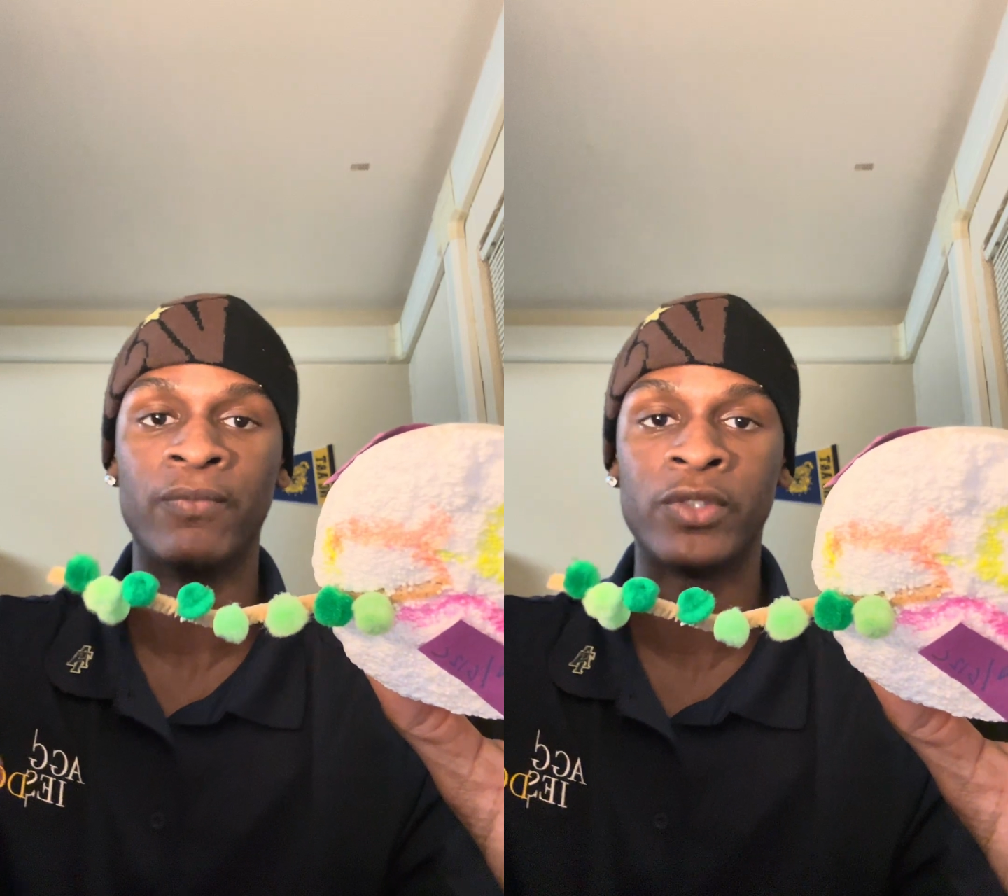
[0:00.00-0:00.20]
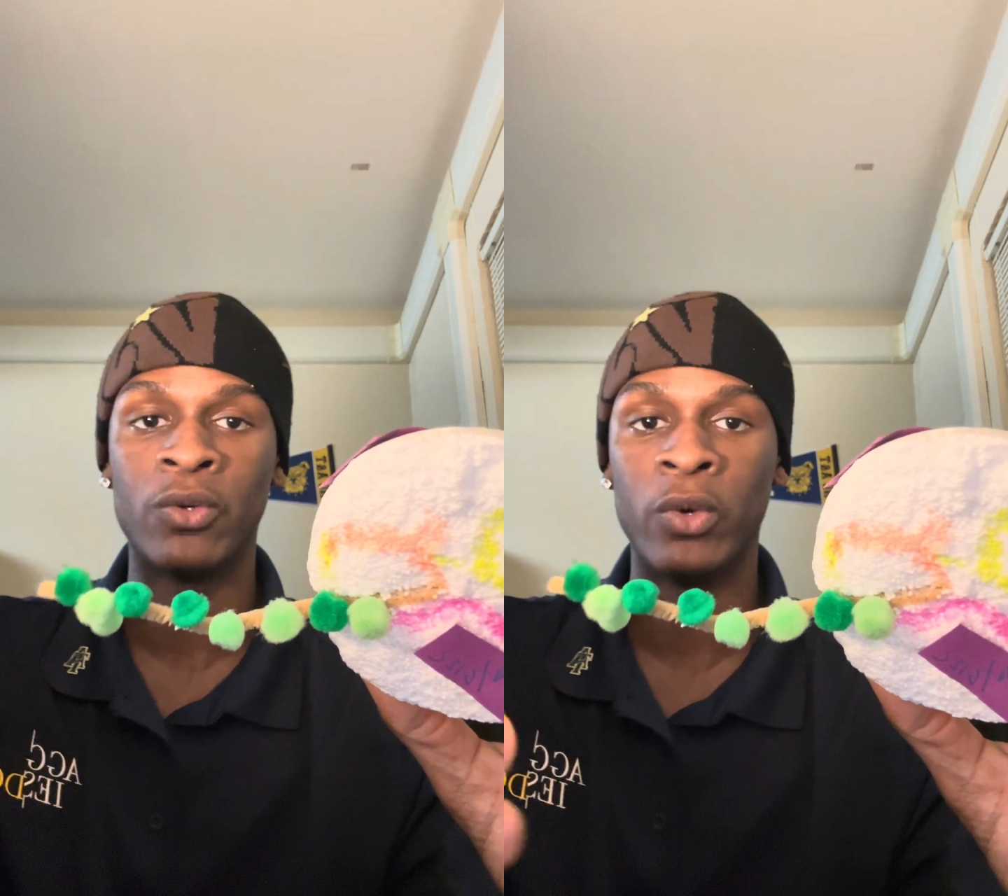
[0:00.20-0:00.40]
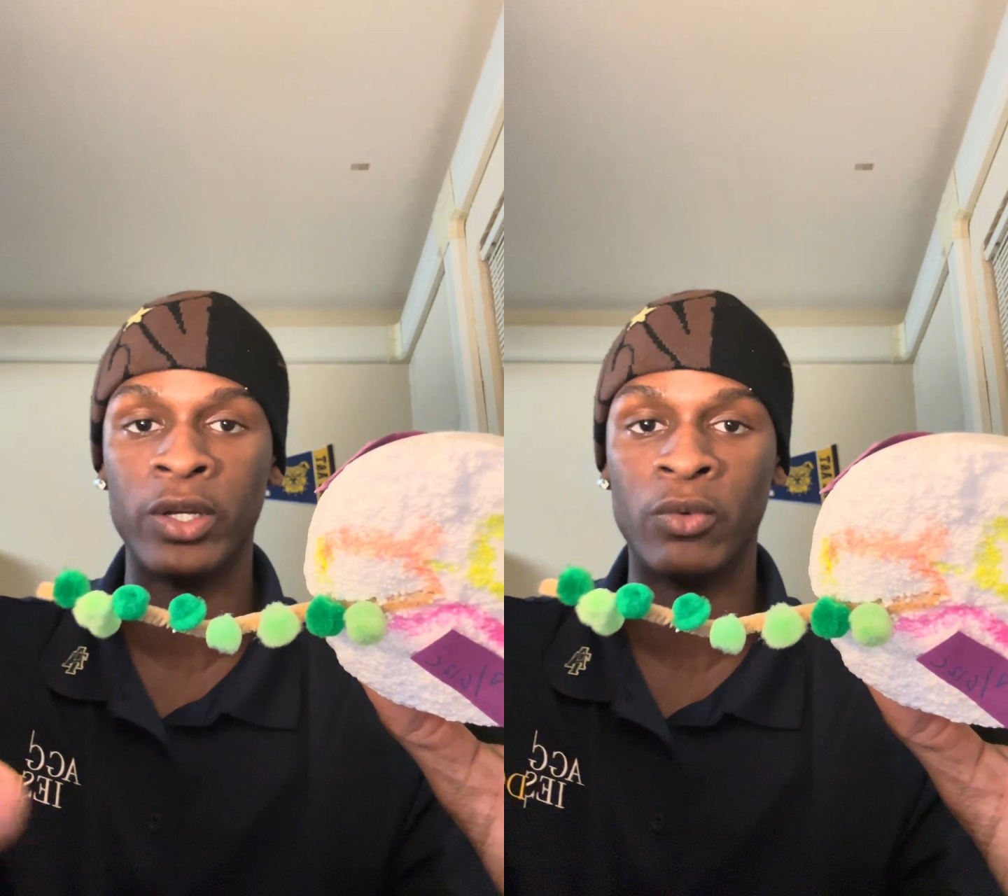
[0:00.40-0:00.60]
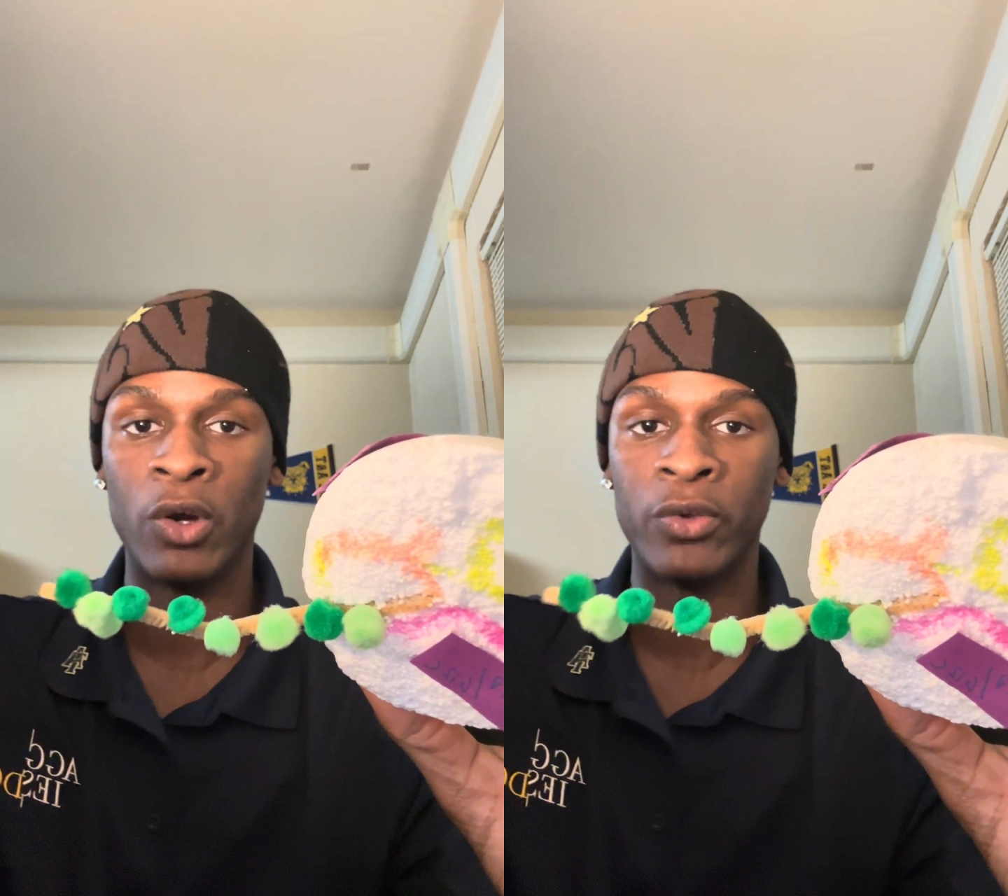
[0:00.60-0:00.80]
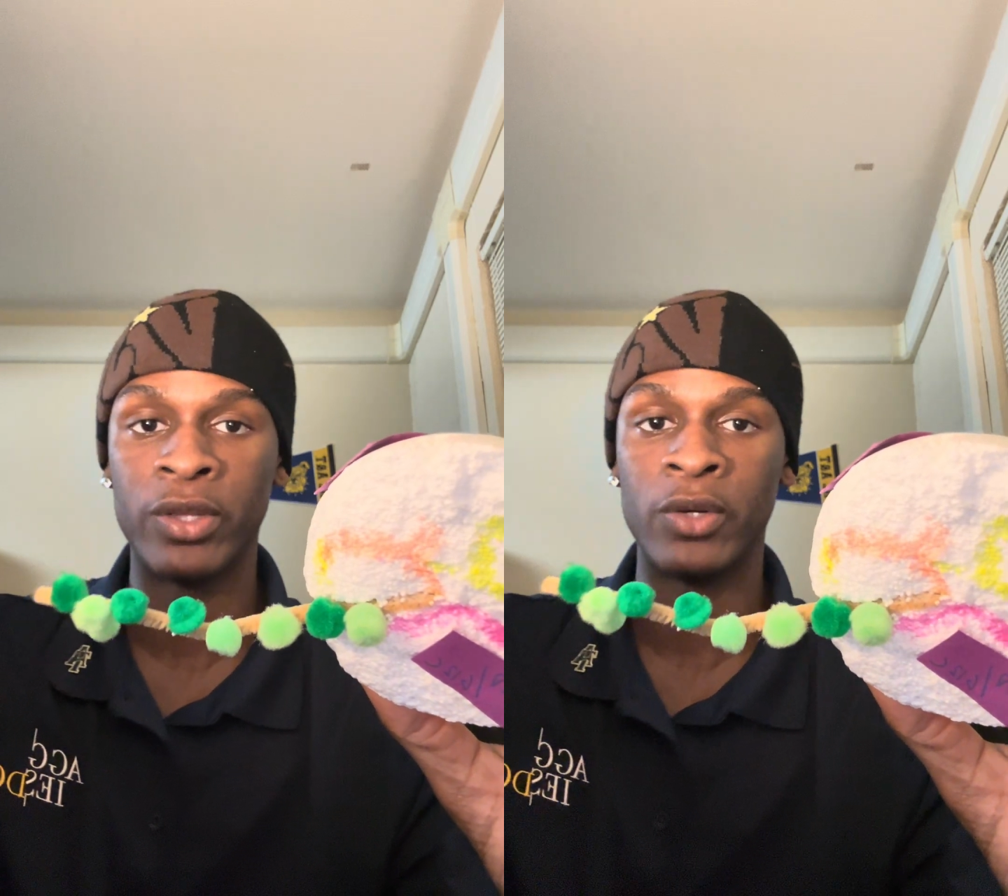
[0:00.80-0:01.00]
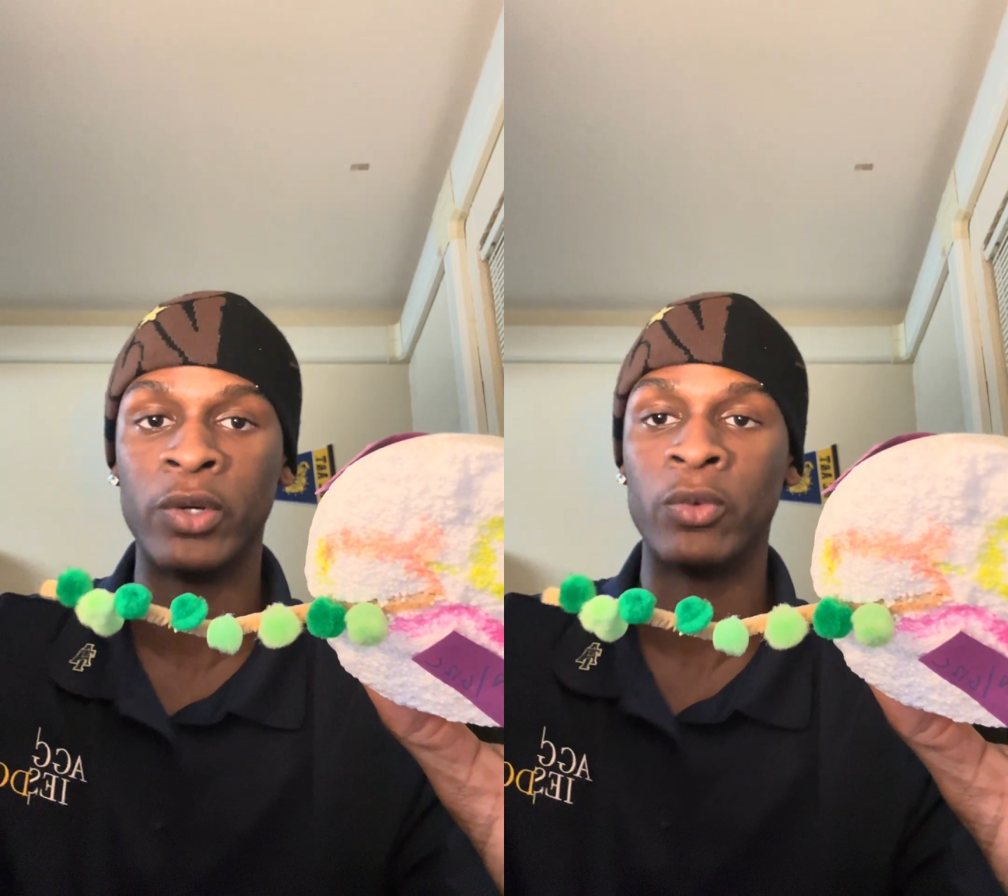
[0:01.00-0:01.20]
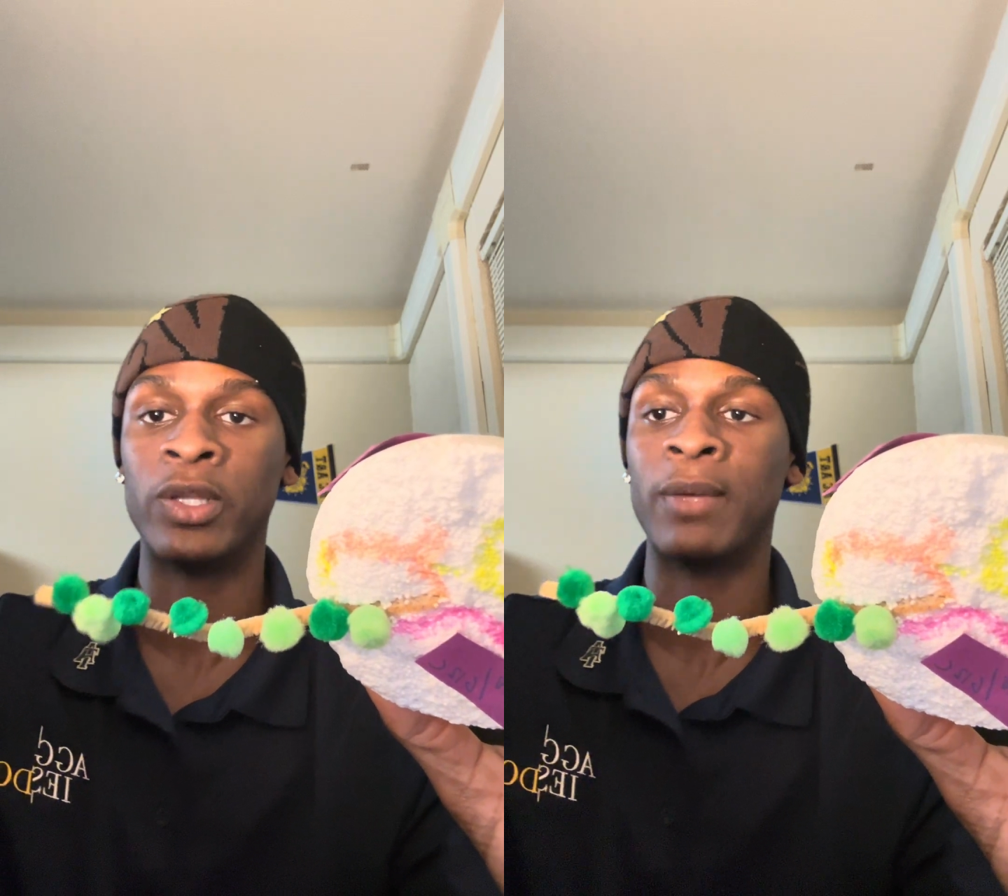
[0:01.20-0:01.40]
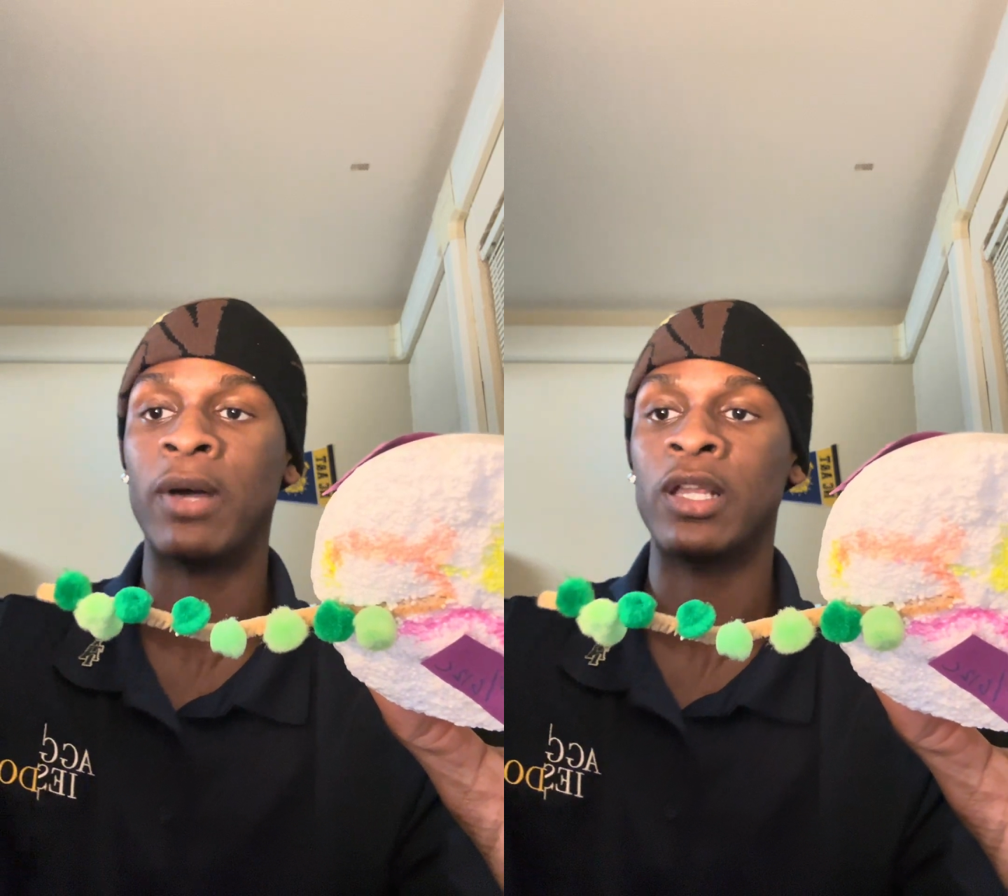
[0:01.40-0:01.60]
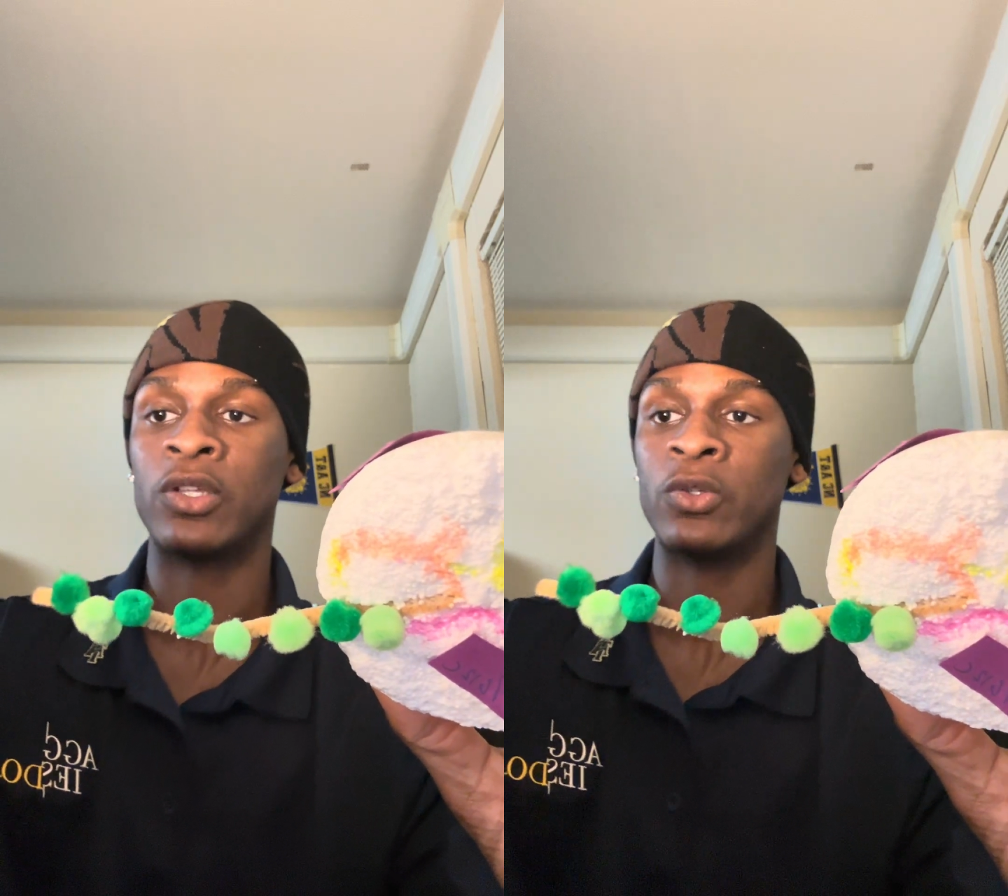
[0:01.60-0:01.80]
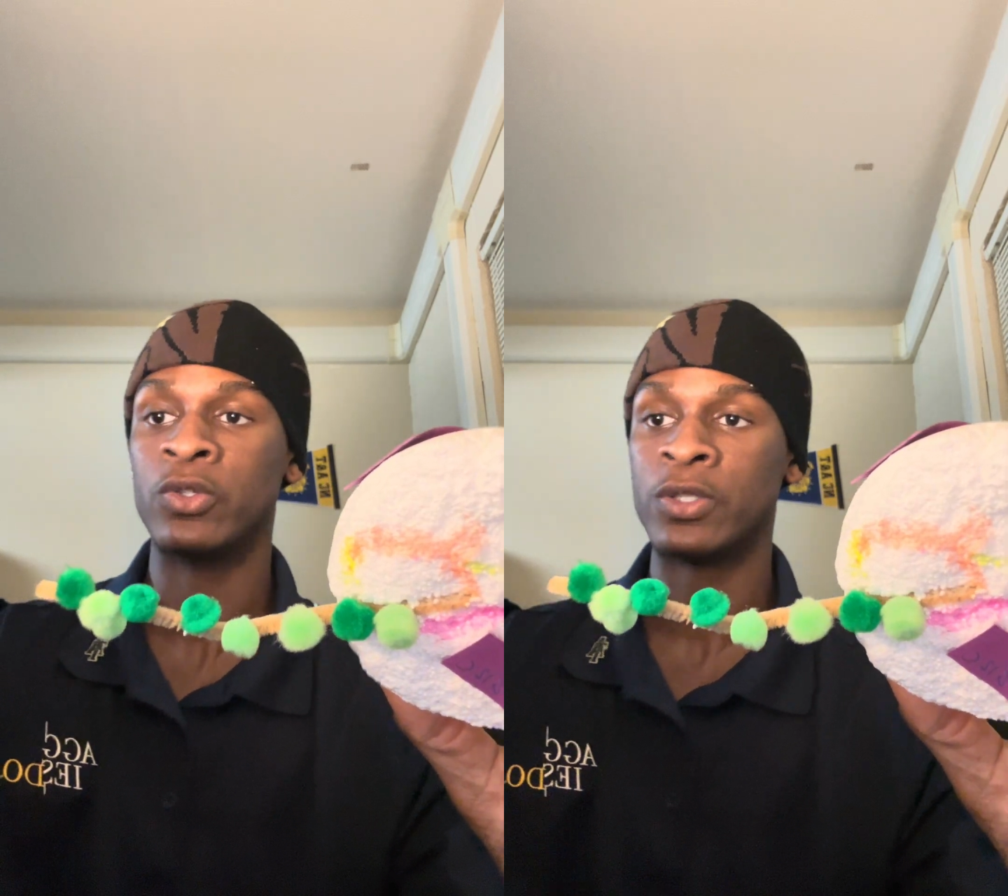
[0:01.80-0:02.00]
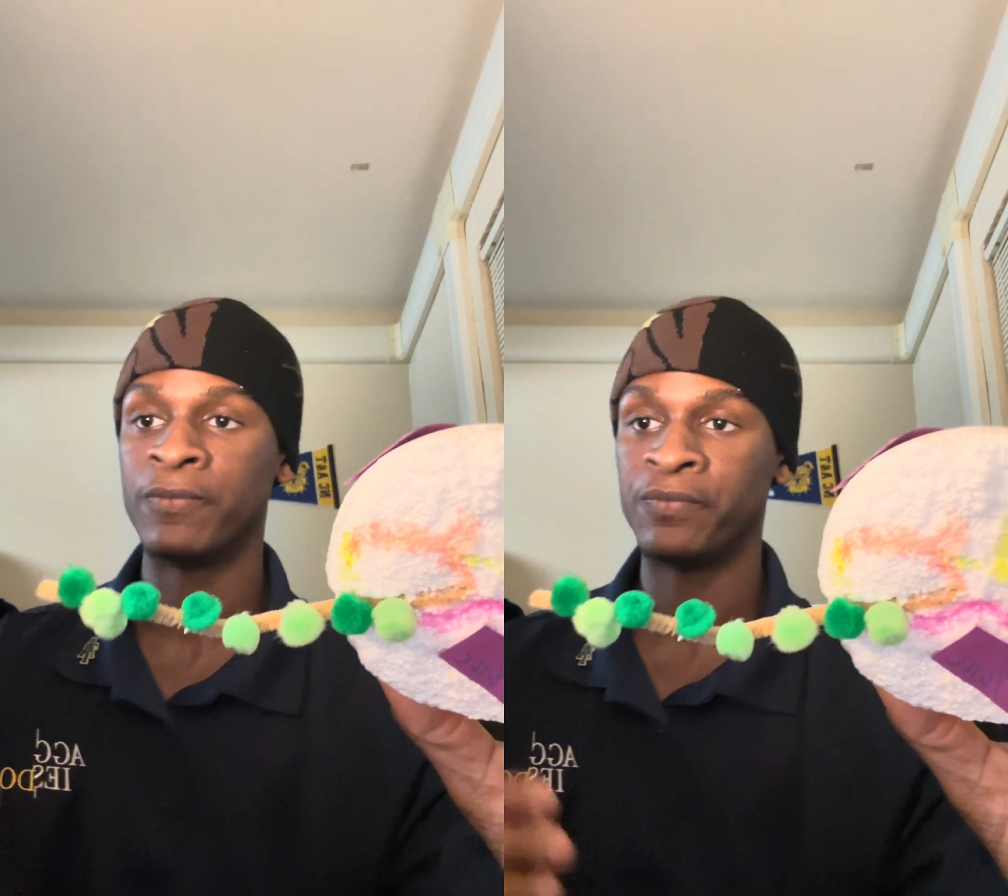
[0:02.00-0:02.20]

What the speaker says: quick growth and quick relay molecules.